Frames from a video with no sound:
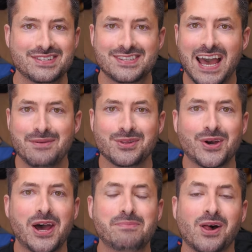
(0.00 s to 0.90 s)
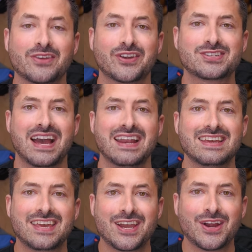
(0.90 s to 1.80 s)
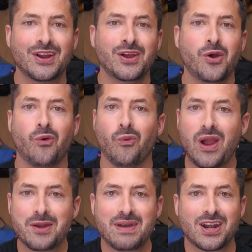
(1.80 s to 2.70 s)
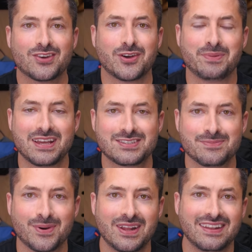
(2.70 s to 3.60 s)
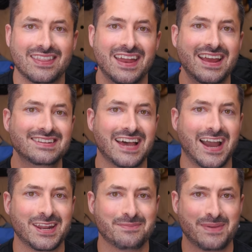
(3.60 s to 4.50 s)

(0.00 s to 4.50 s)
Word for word: it's time to load up all of your tiny gear, where better of a place to put it than a tiny